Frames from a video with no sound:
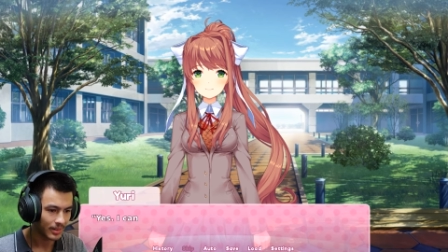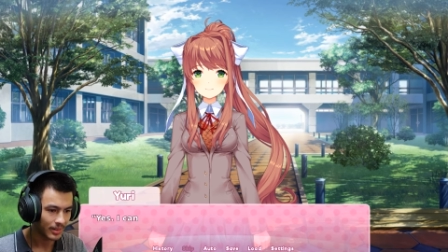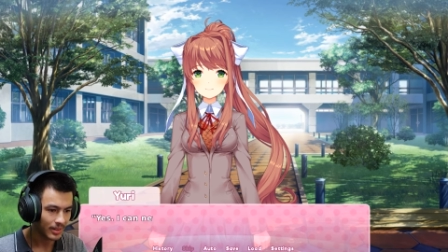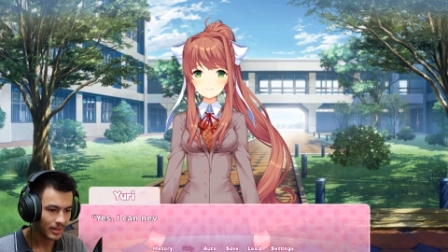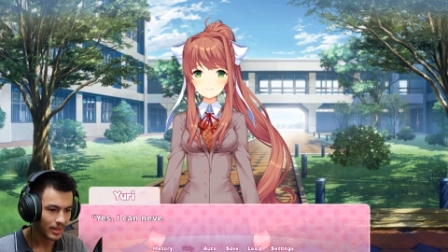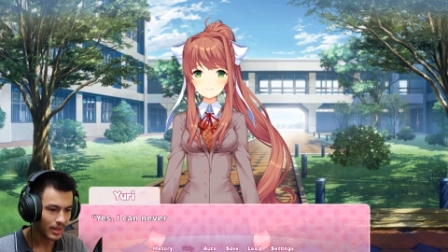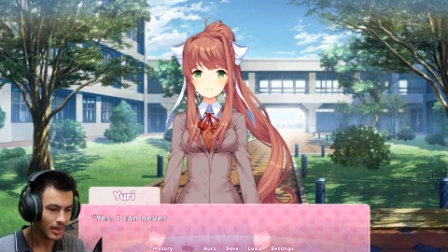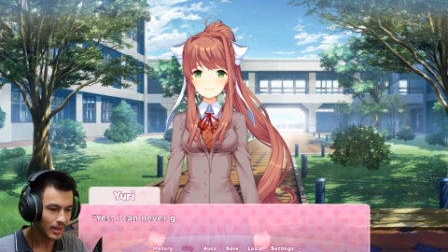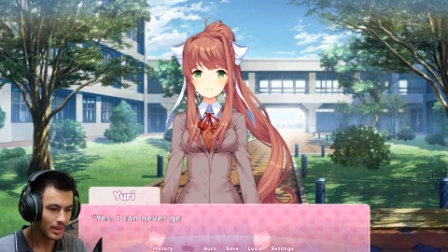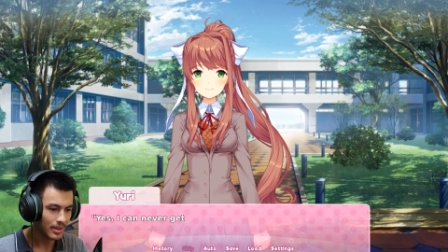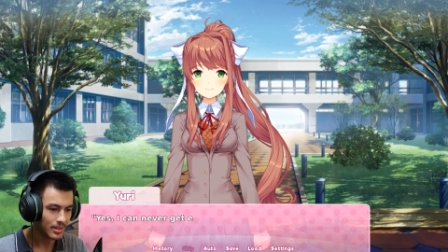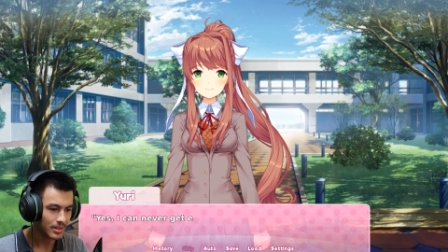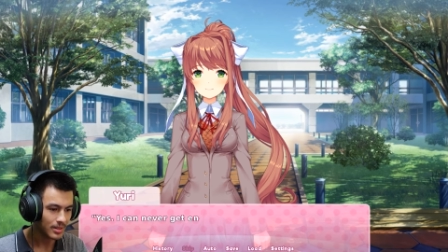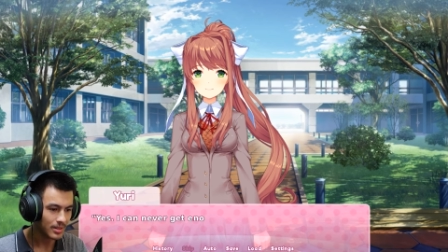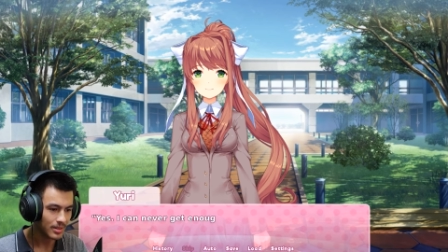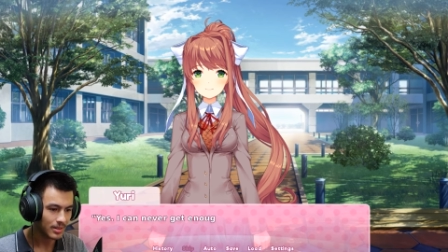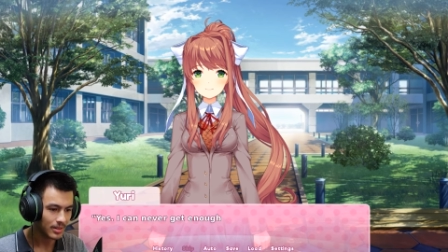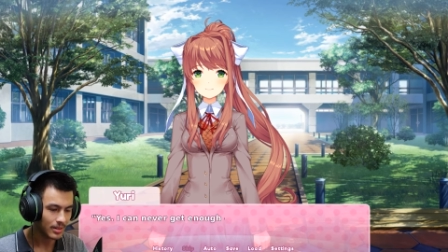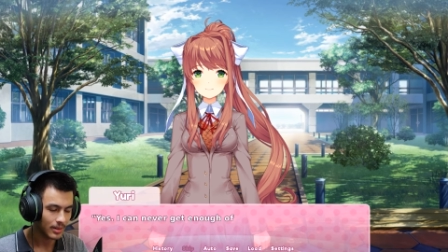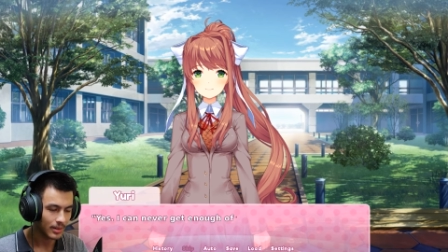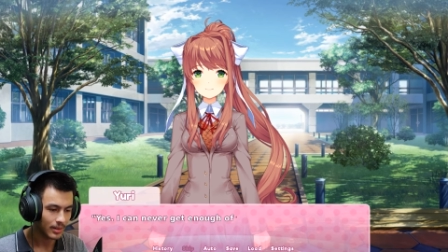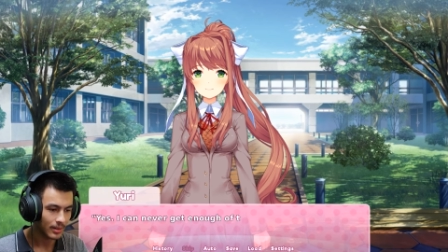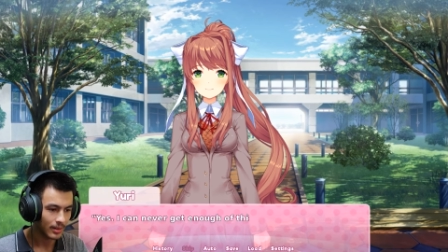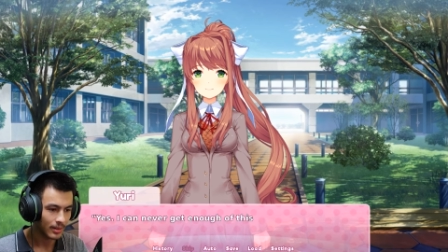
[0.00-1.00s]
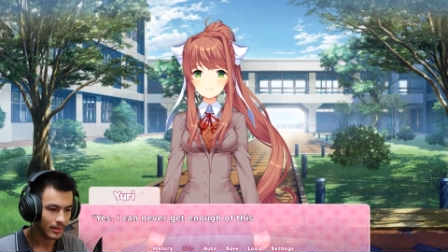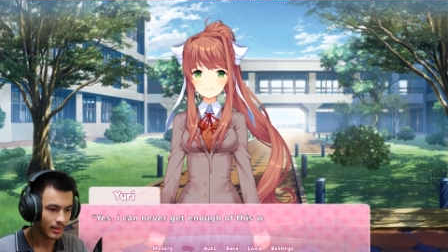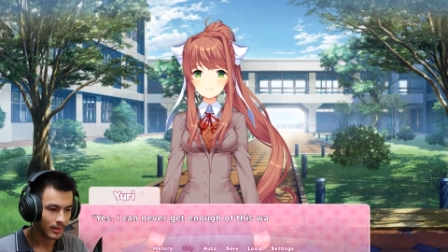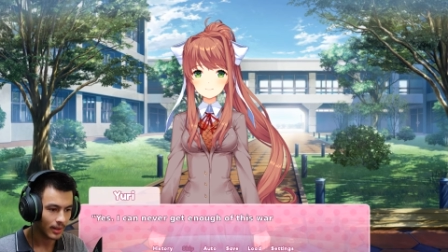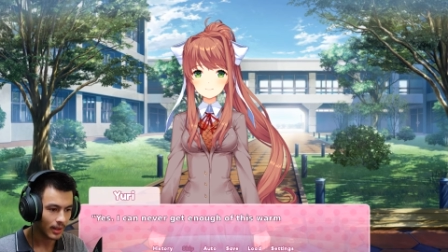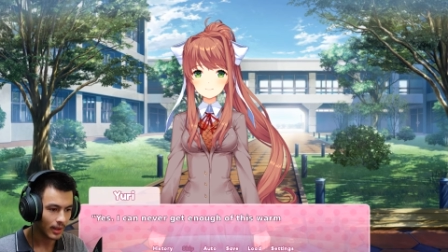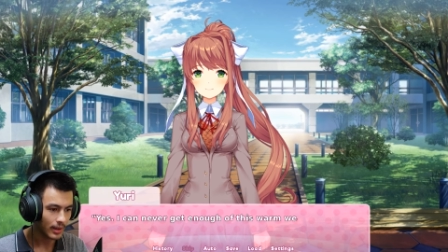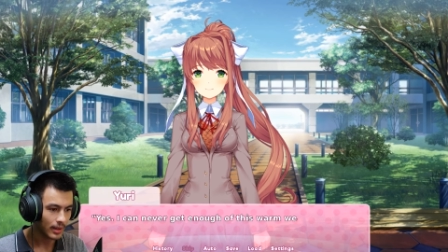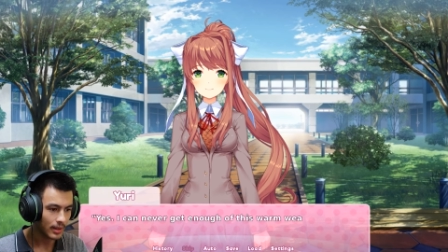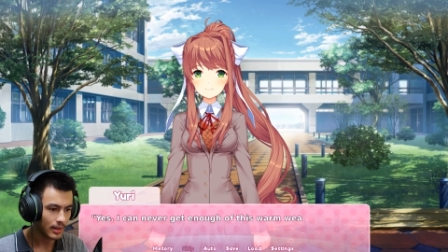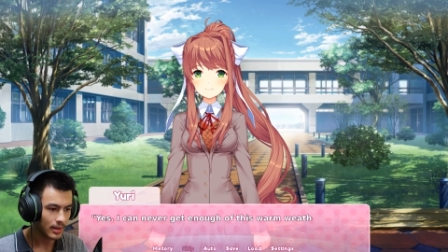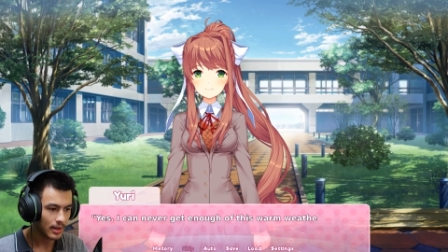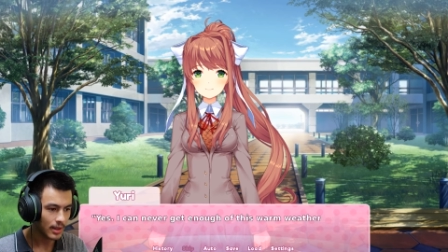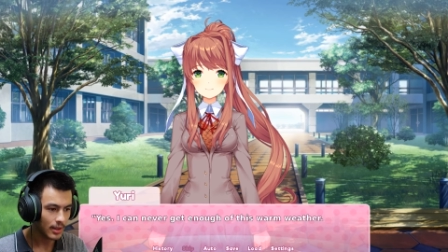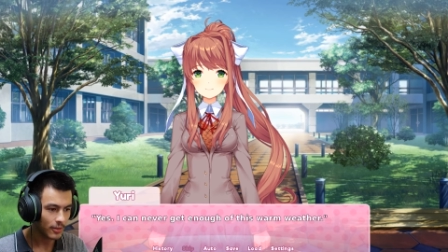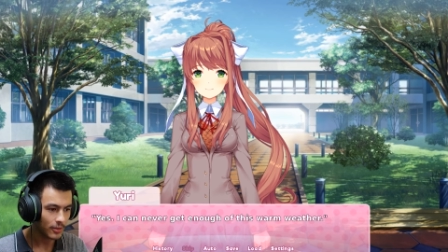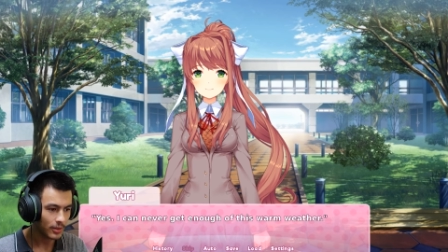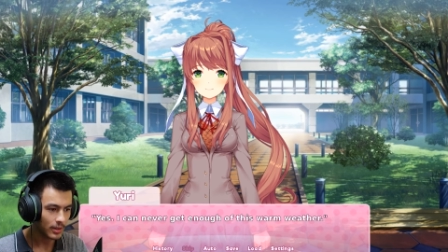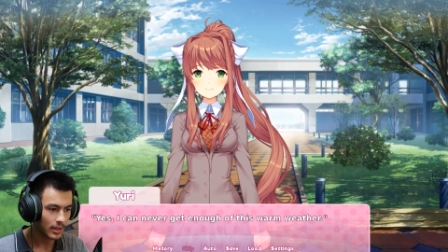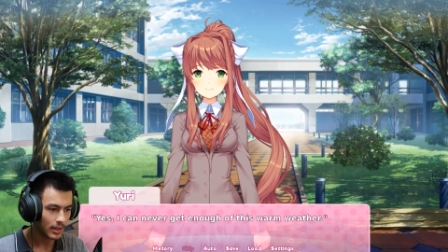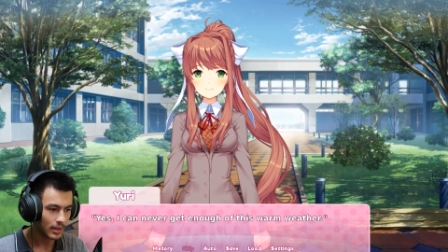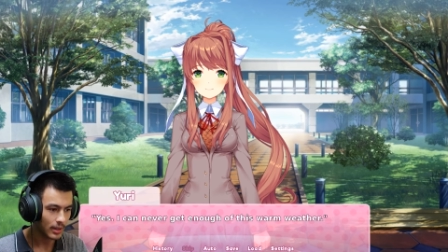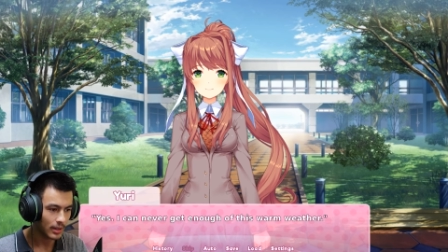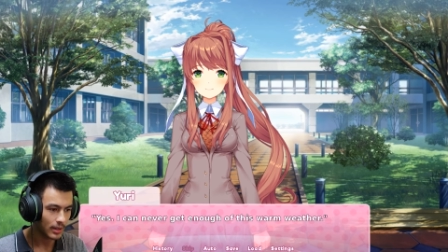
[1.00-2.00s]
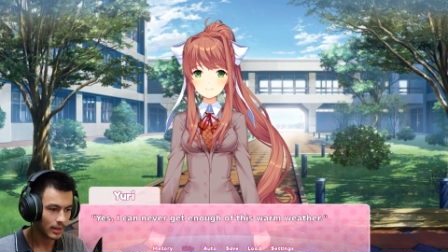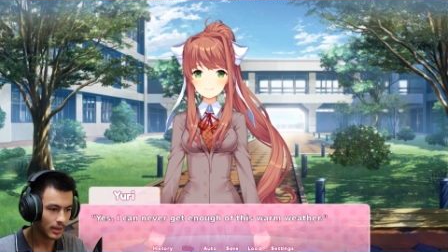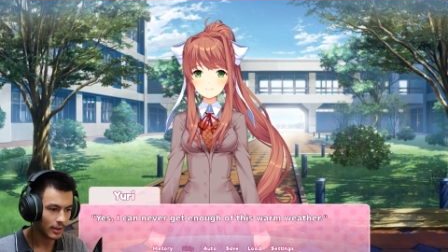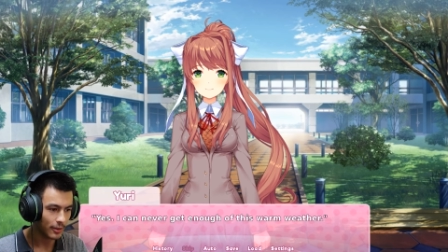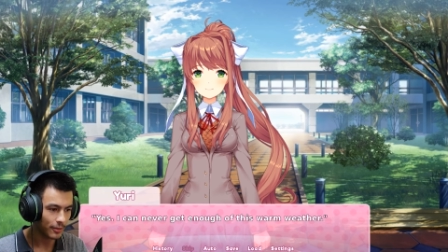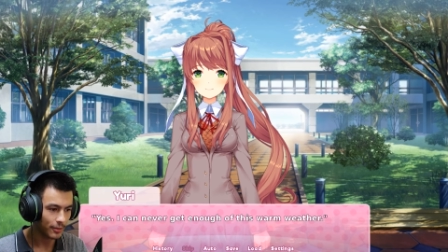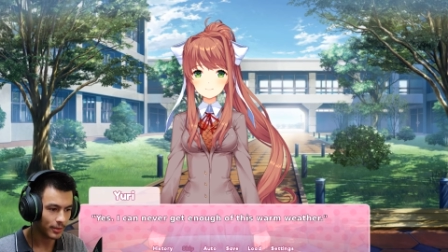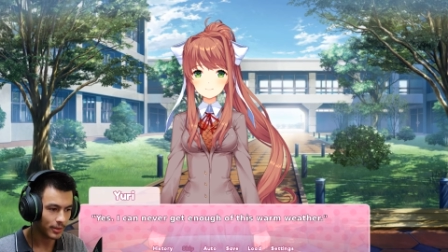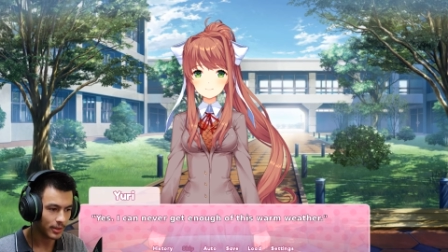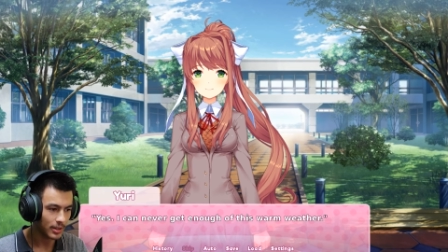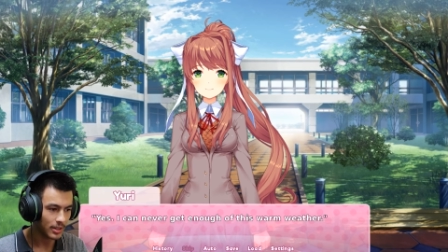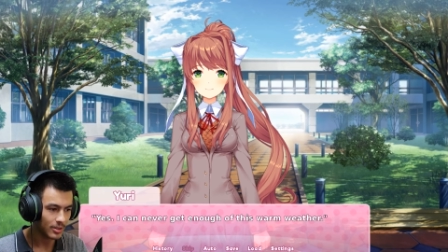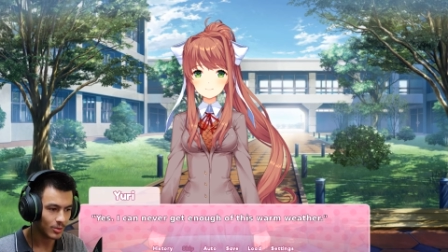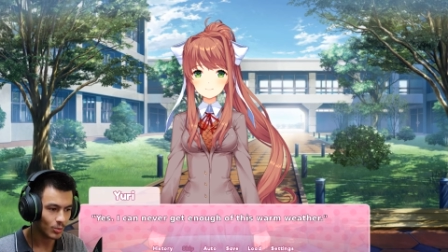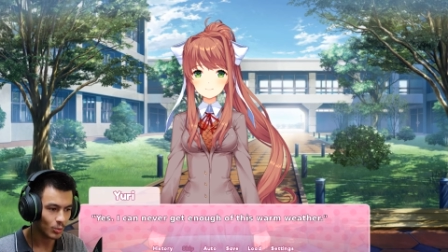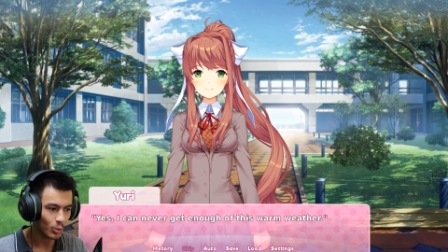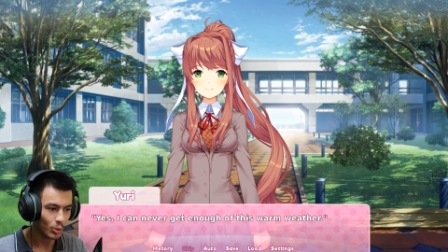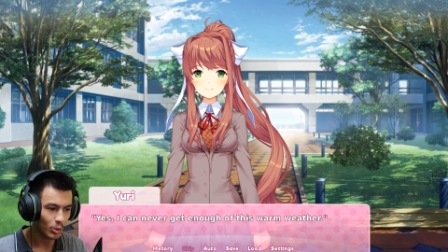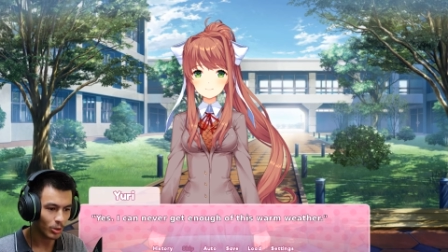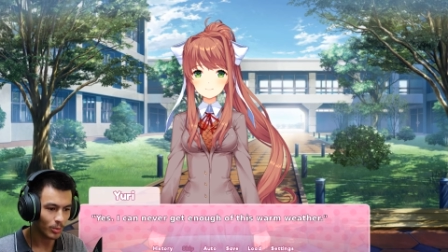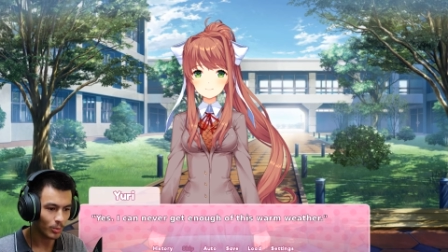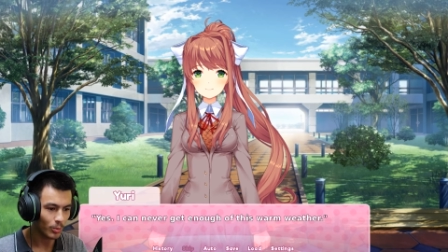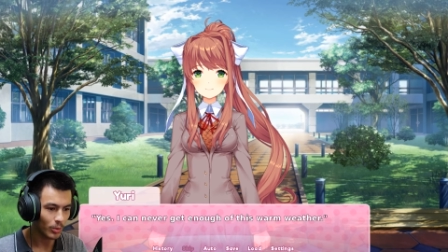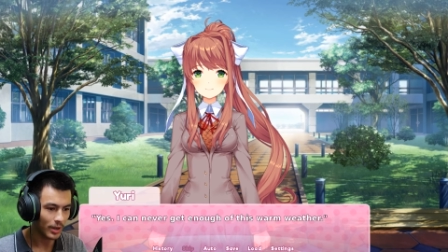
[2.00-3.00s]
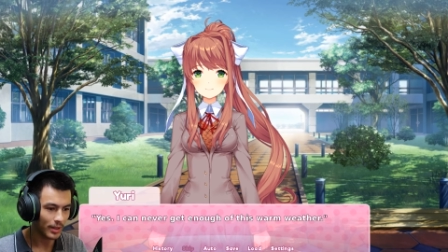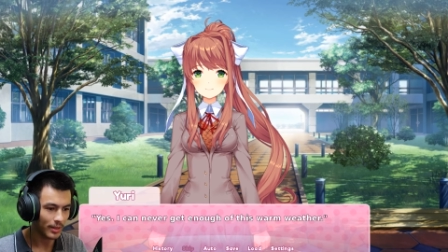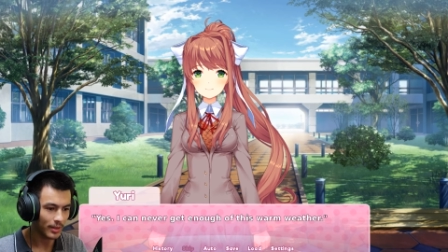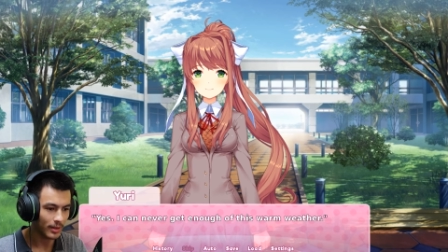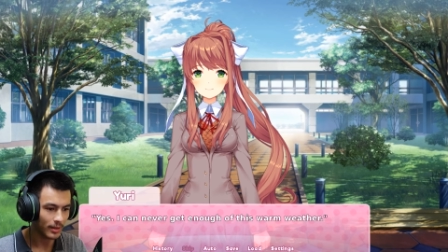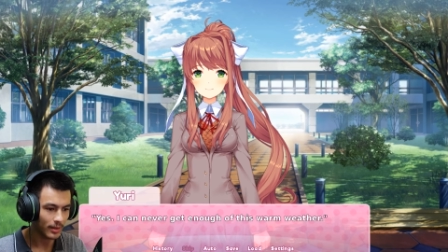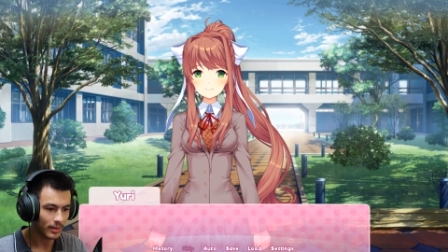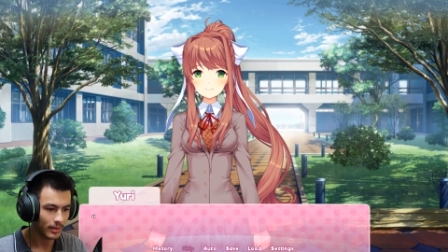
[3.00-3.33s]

Yes, I can never get enough of this warm weather.